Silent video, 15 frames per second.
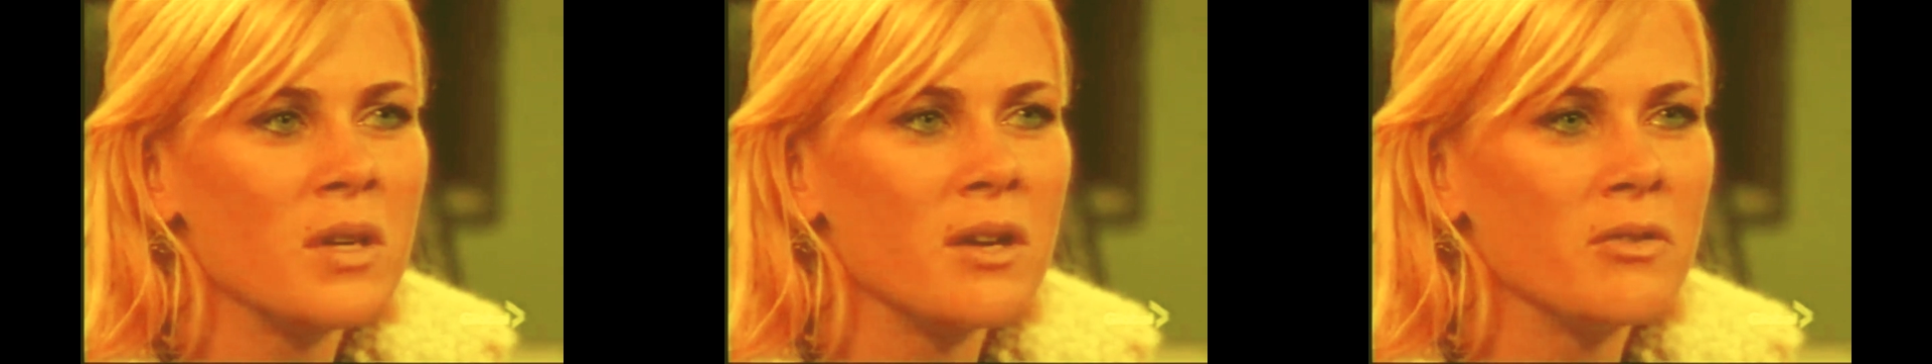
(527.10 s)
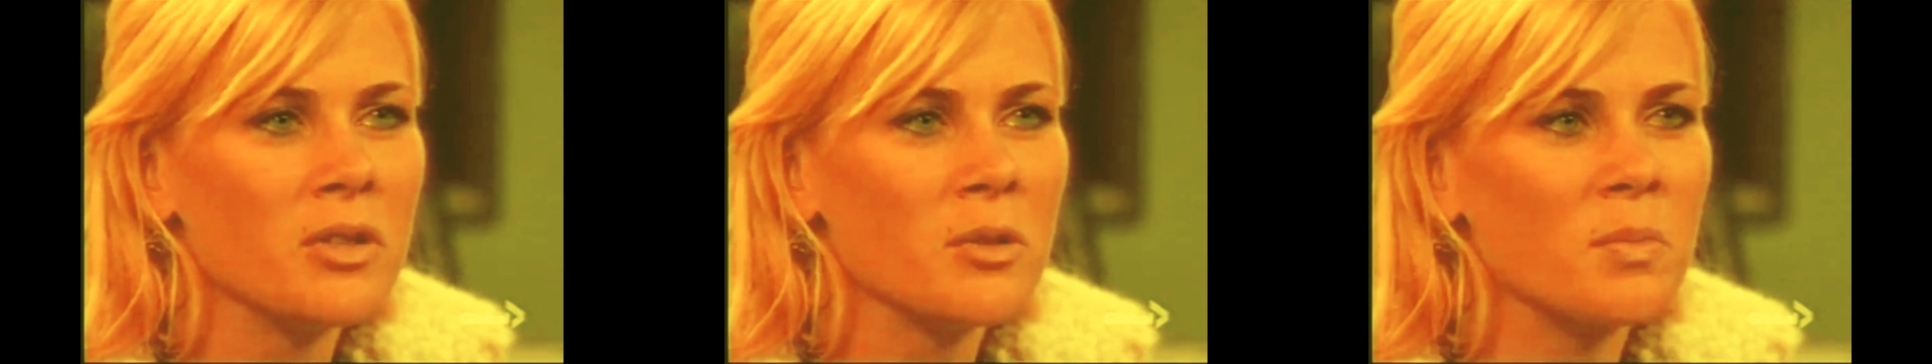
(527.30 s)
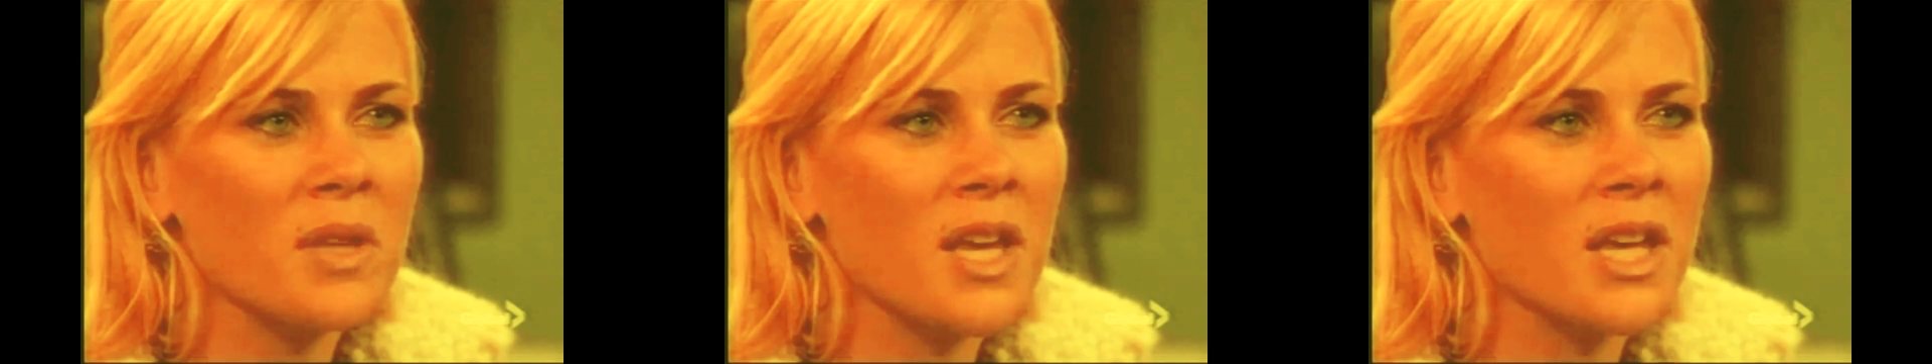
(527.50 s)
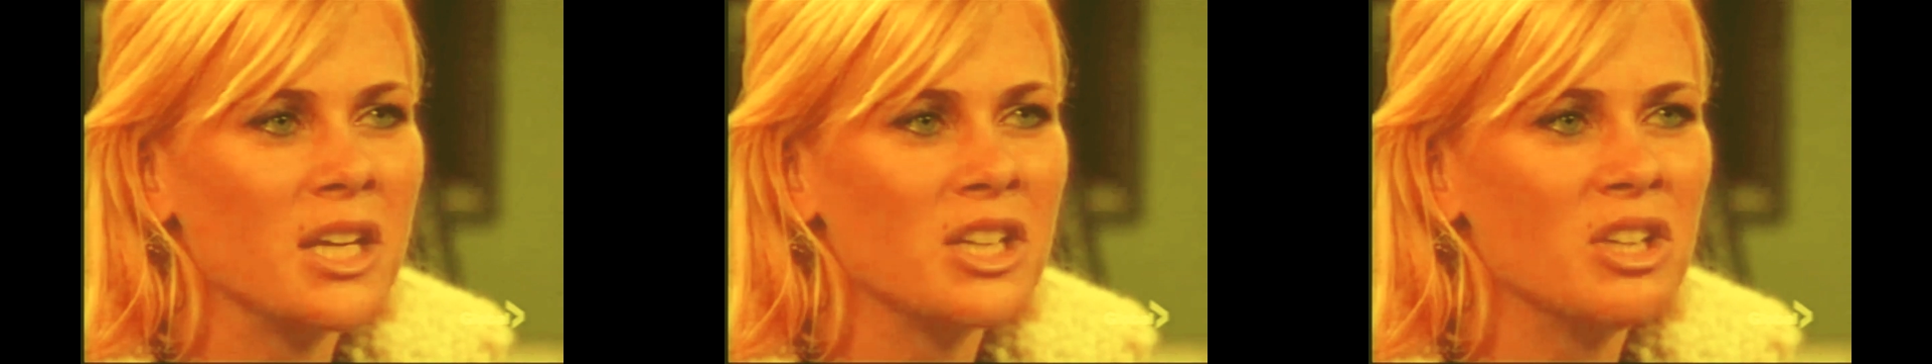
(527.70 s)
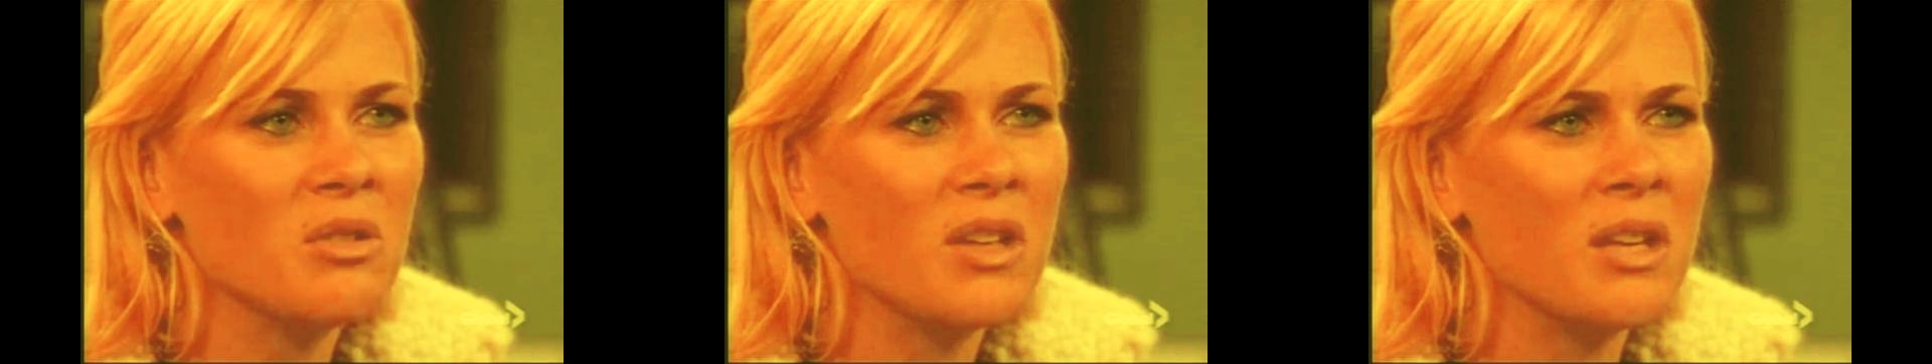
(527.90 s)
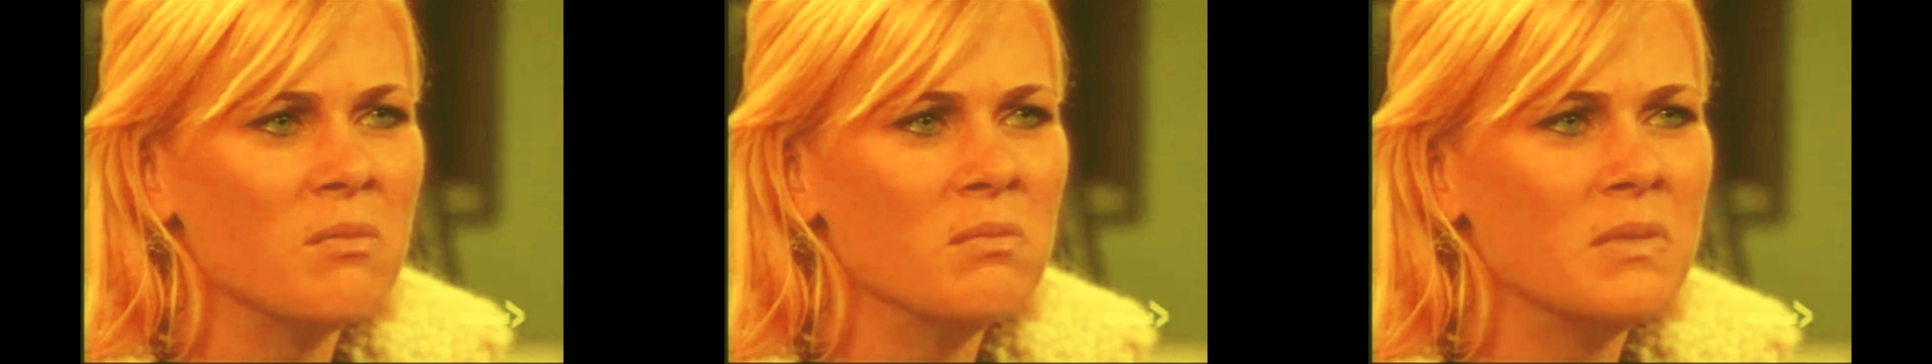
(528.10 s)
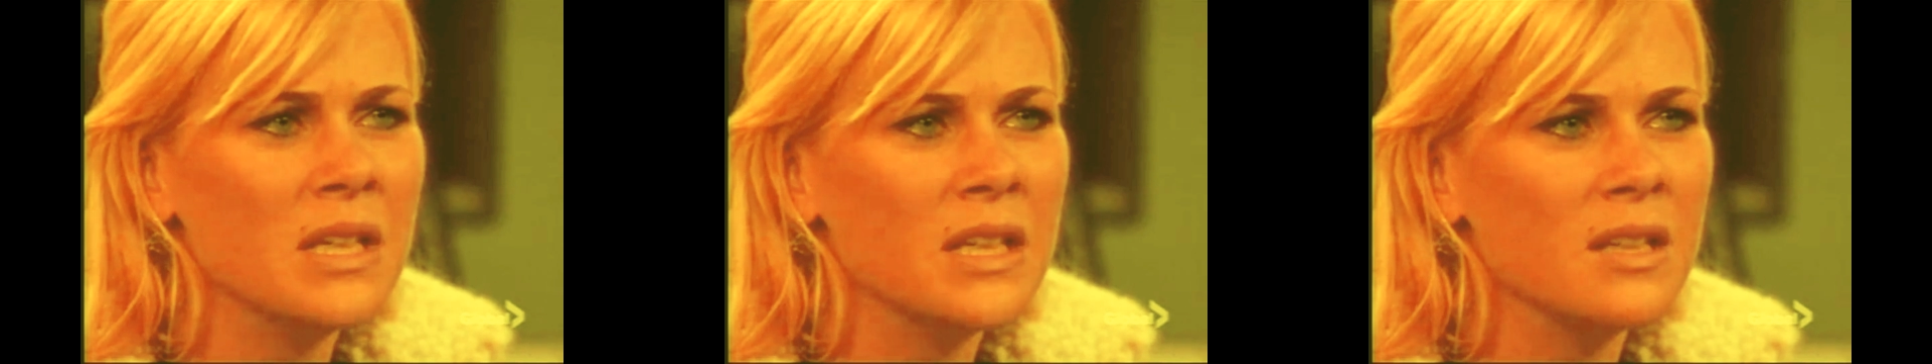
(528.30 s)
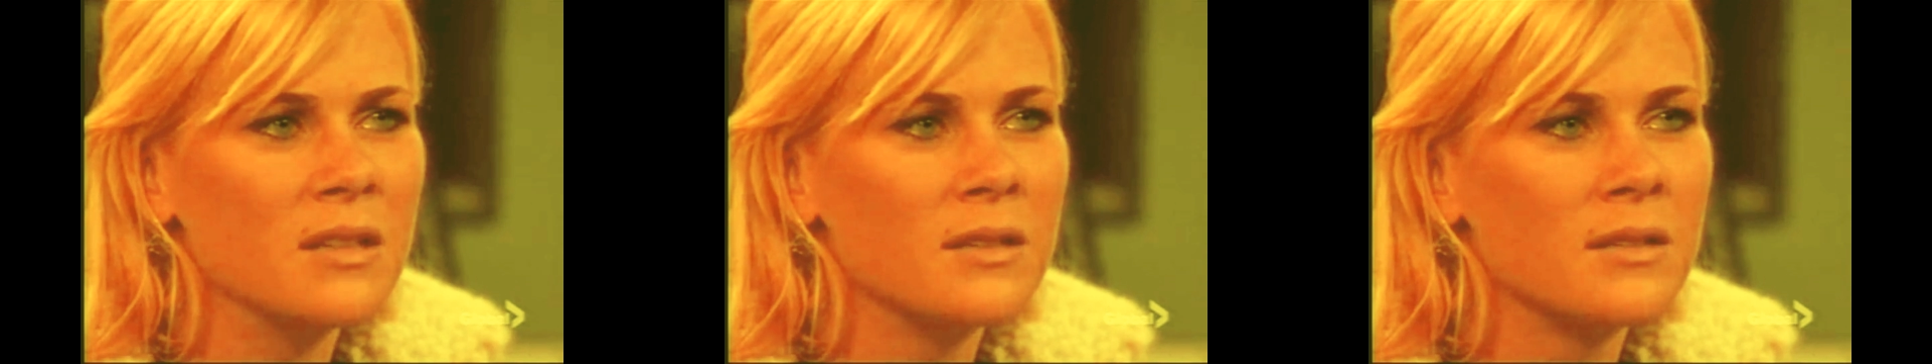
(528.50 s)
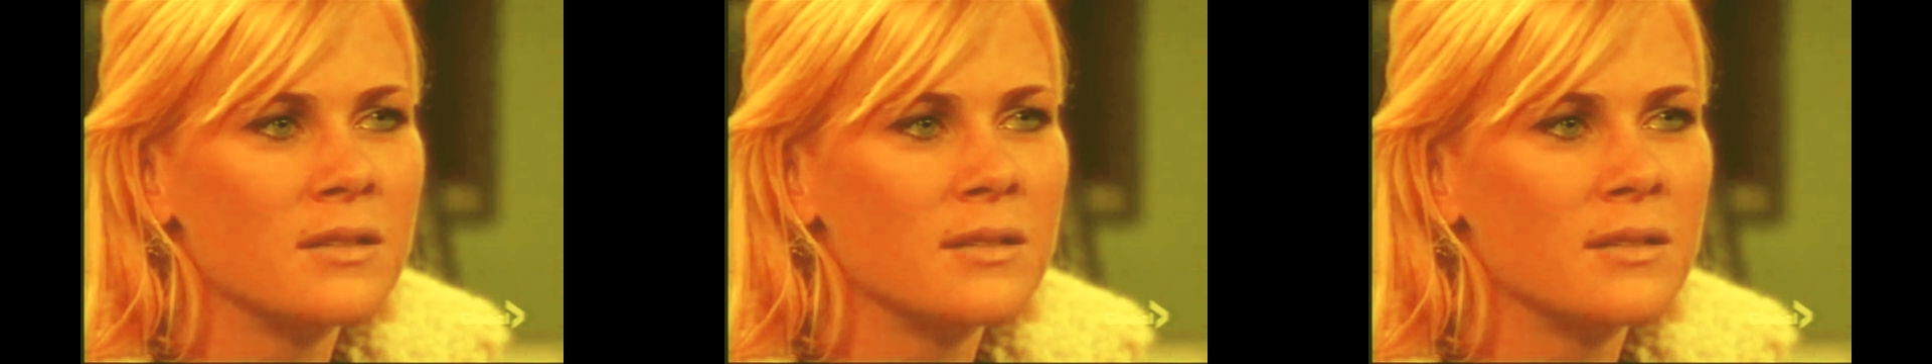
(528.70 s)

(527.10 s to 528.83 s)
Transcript: Whatever you're planning, you keep me